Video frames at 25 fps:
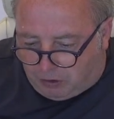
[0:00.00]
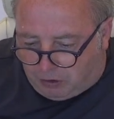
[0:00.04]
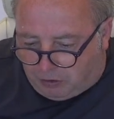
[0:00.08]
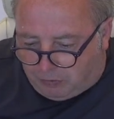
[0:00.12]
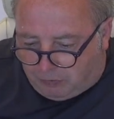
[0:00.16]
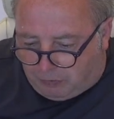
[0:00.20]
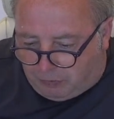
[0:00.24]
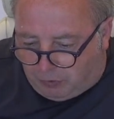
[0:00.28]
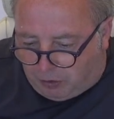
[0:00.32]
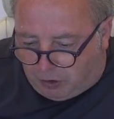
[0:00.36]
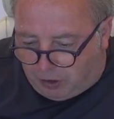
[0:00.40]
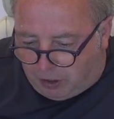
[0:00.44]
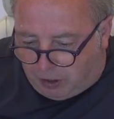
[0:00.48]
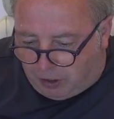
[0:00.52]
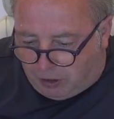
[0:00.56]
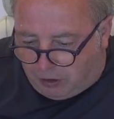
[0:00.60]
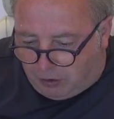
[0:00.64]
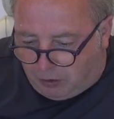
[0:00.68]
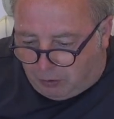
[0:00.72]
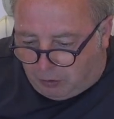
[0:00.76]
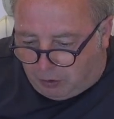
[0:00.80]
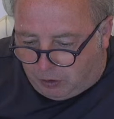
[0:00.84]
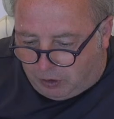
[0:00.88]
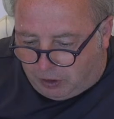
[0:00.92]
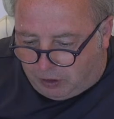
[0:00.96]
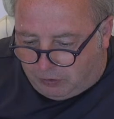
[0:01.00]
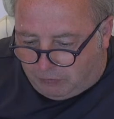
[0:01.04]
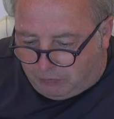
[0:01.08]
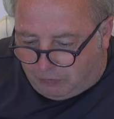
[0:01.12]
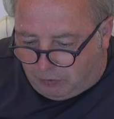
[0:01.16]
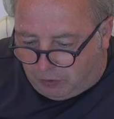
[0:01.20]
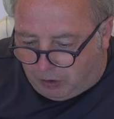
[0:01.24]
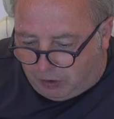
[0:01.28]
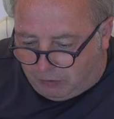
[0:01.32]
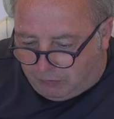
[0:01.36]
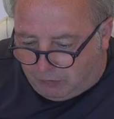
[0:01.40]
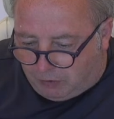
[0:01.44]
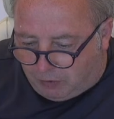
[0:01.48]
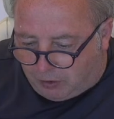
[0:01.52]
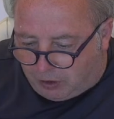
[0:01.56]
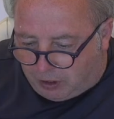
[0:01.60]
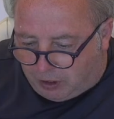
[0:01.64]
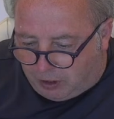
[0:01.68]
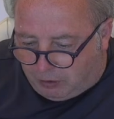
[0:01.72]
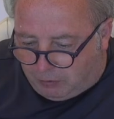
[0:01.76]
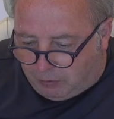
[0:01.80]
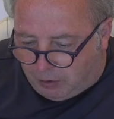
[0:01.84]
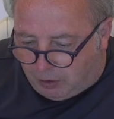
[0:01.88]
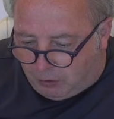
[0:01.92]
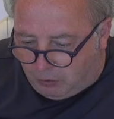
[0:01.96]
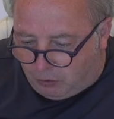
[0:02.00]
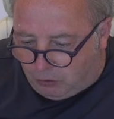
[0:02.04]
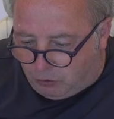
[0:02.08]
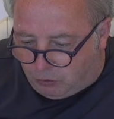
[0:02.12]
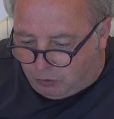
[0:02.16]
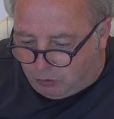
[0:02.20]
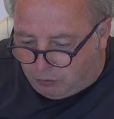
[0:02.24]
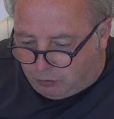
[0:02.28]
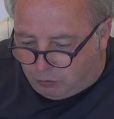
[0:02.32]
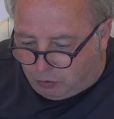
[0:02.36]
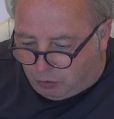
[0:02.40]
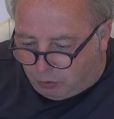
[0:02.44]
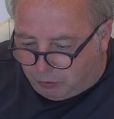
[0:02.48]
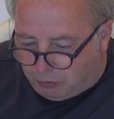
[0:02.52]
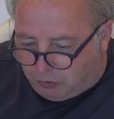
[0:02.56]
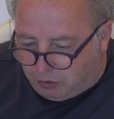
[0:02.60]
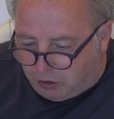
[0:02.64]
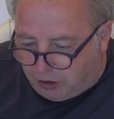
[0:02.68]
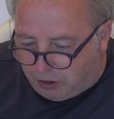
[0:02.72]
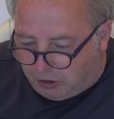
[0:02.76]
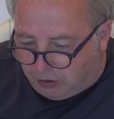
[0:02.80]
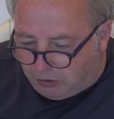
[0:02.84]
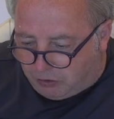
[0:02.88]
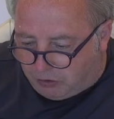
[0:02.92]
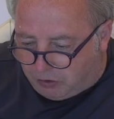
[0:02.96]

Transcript: Find out if I can email you some property links